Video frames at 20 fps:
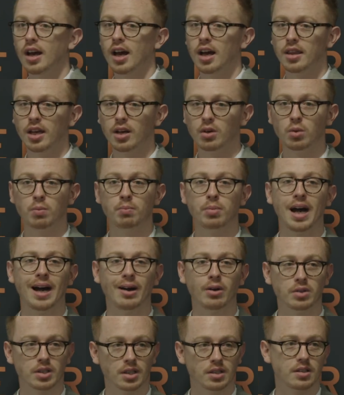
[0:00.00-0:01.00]
and they're all
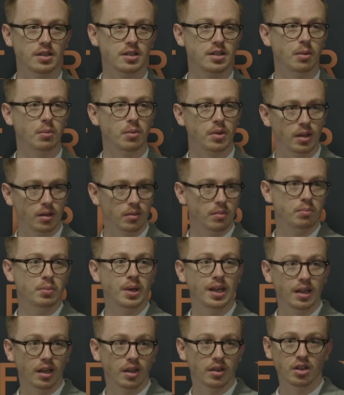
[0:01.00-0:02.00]
bound into something
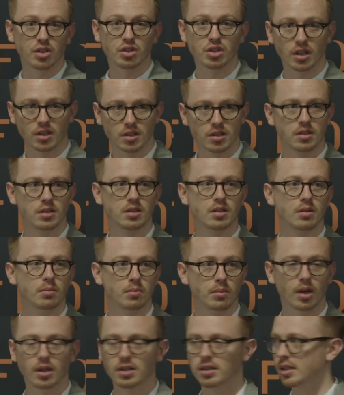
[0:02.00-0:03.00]
bigger than just
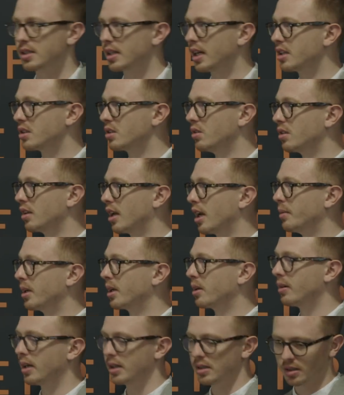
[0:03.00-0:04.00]
personalization or
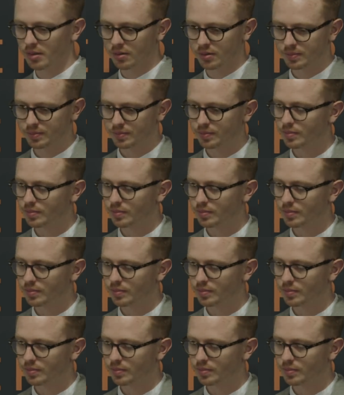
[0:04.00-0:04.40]
Dynamic Creative.